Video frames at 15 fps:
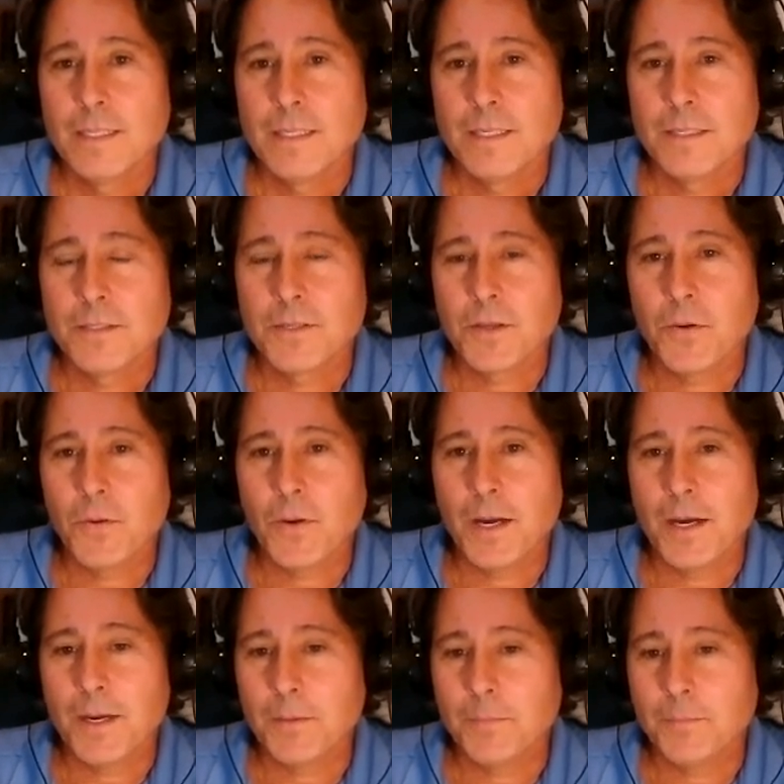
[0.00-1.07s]

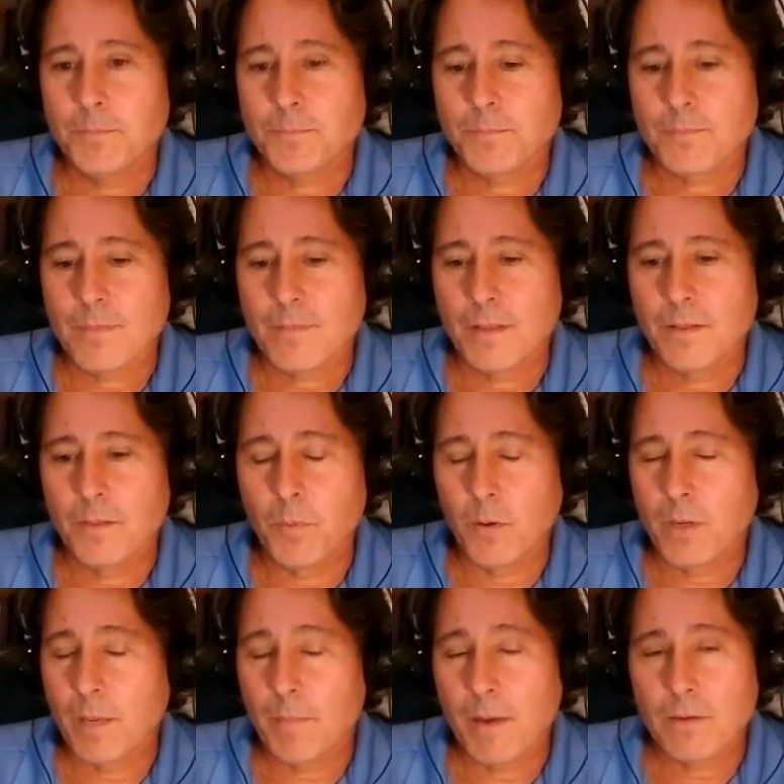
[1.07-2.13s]
So the
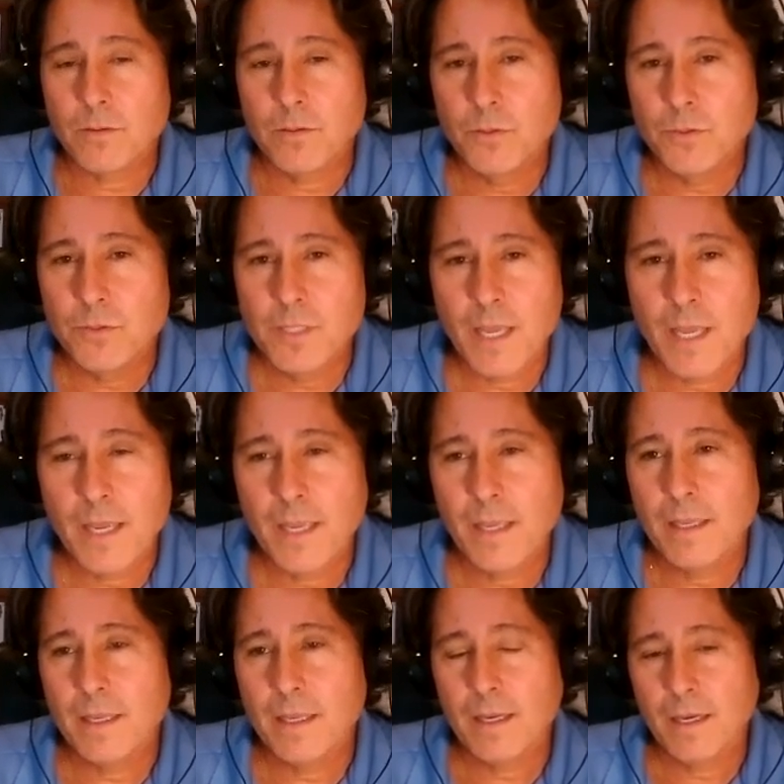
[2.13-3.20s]
book came out
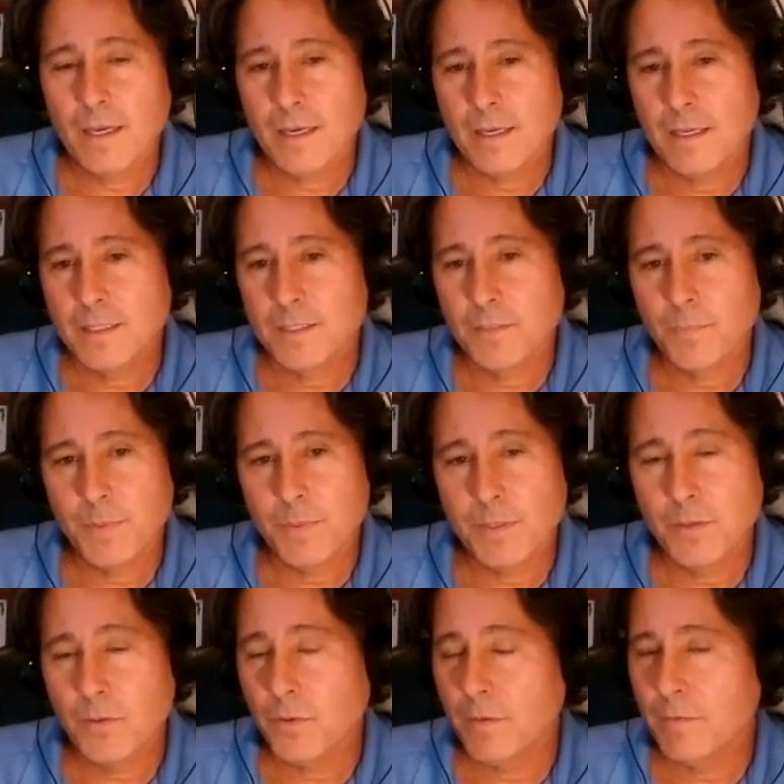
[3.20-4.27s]
Tuesday. It's been
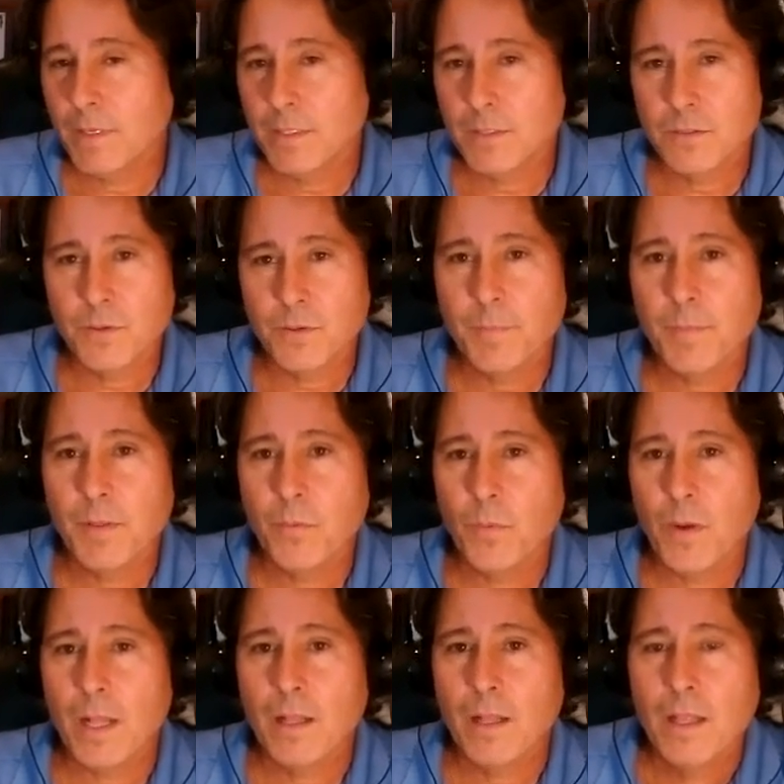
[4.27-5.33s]
doing extremely
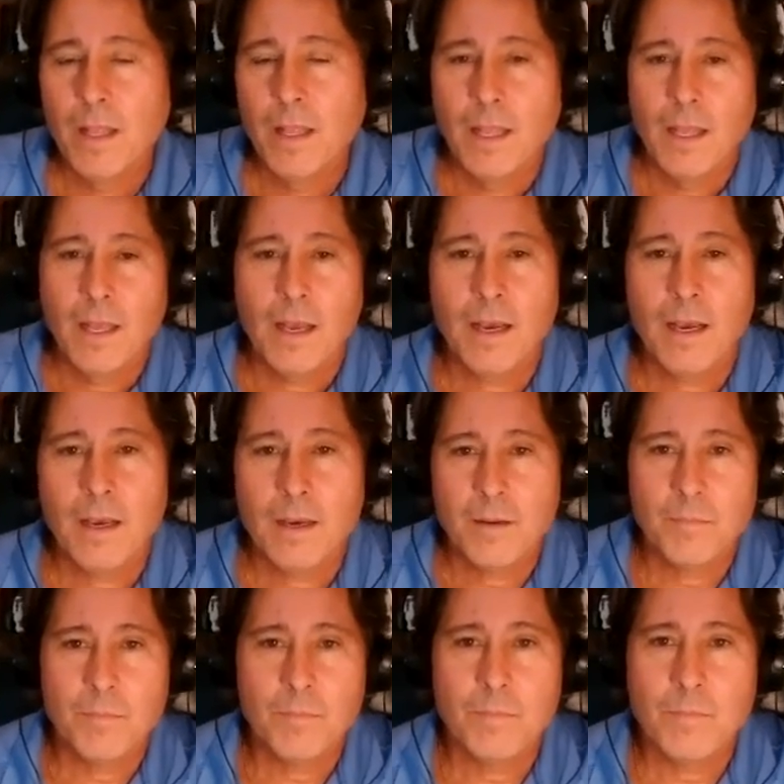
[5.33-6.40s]
well.
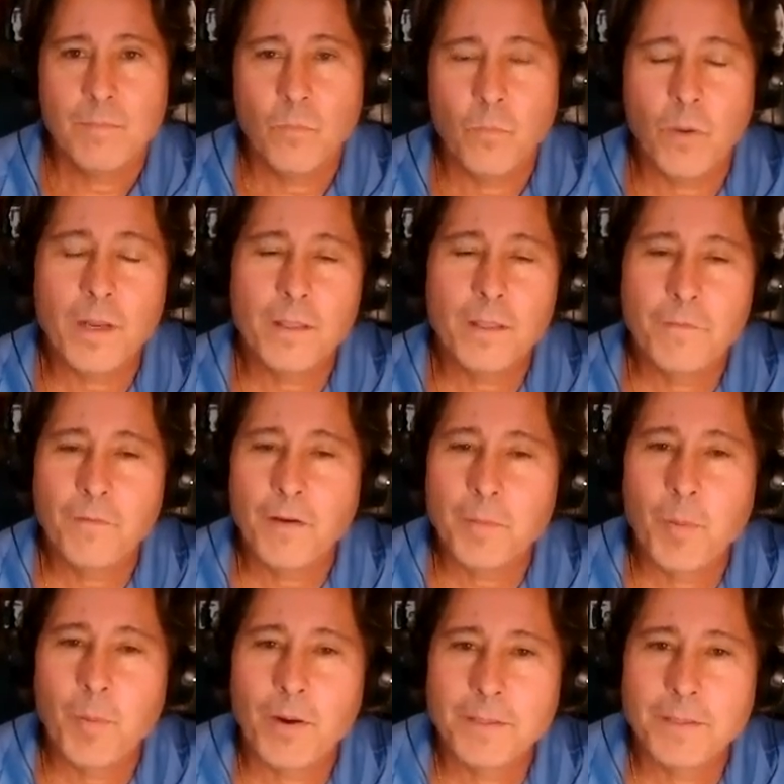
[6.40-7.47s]
One of the
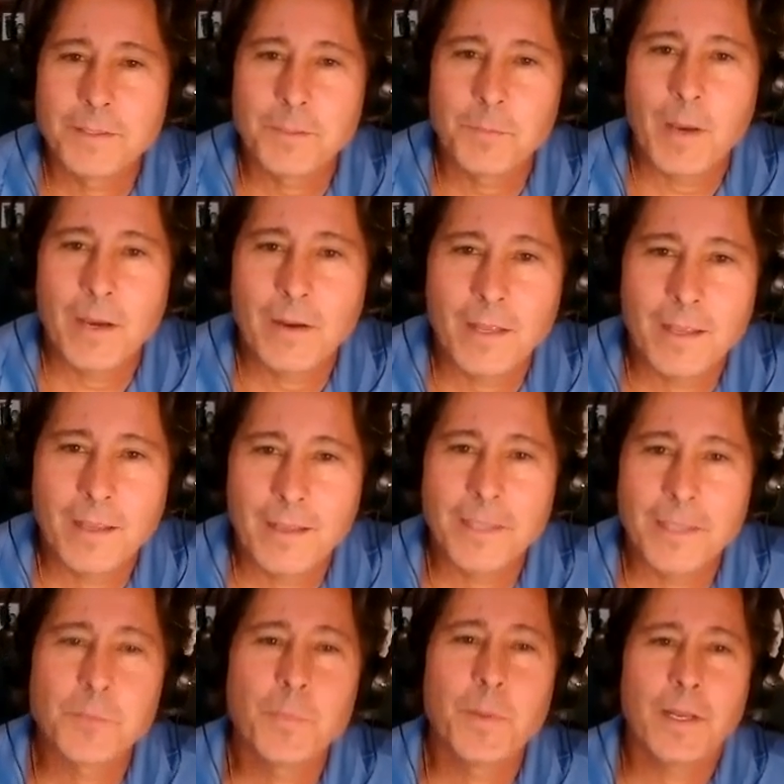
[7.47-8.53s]
fun parts about
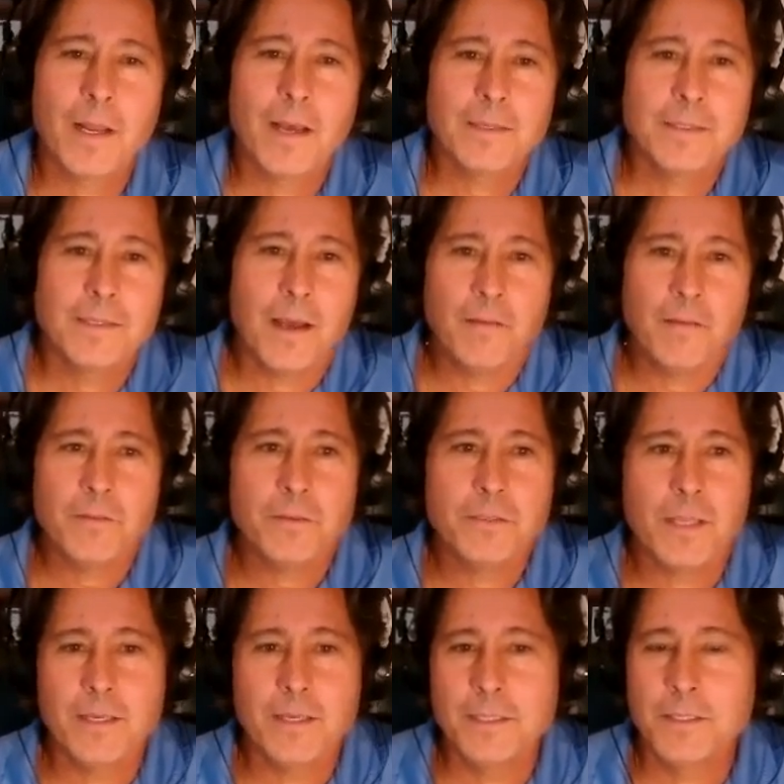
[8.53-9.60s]
espionage
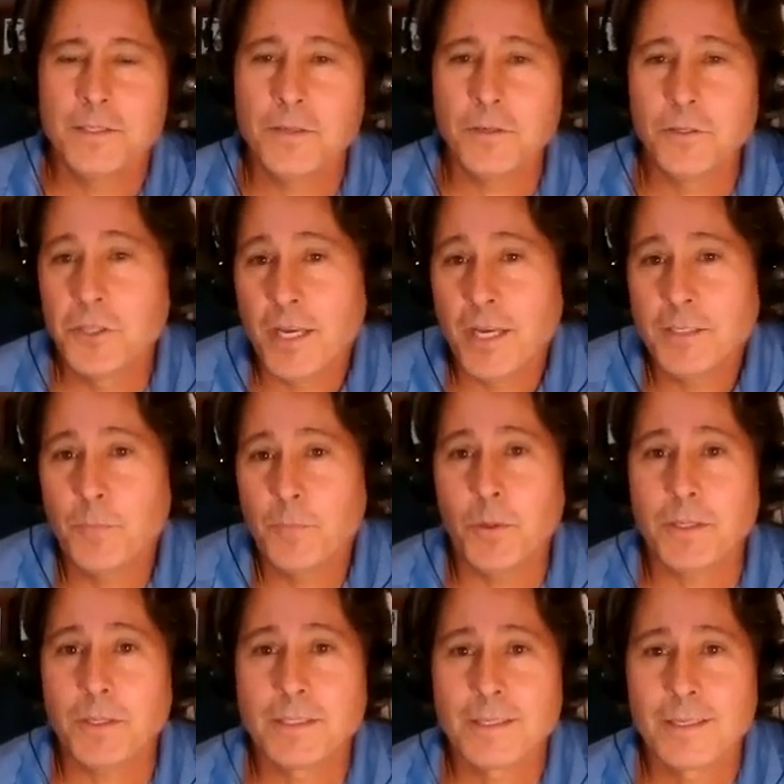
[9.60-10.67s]
novels is they're chase
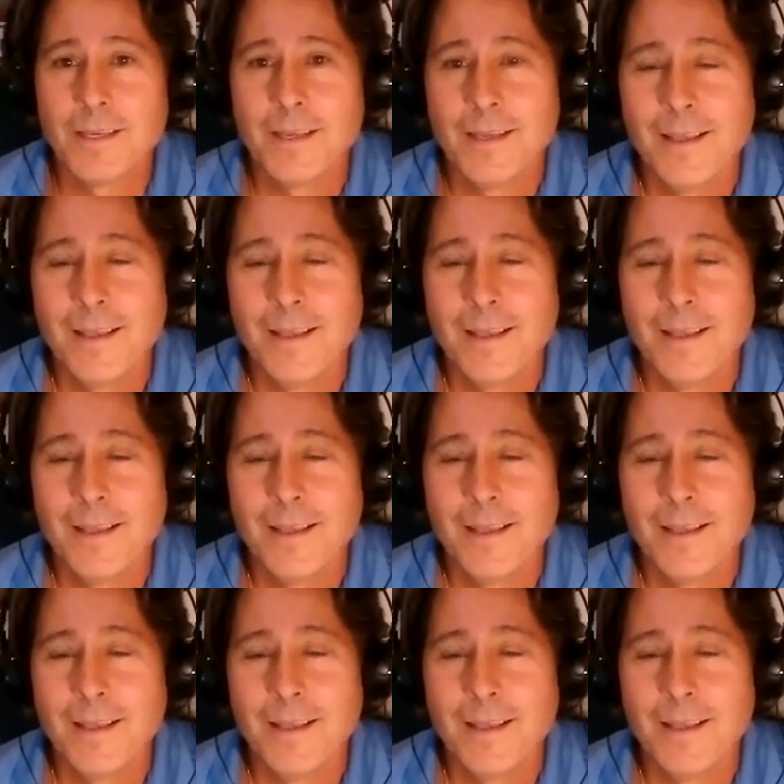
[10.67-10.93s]
books.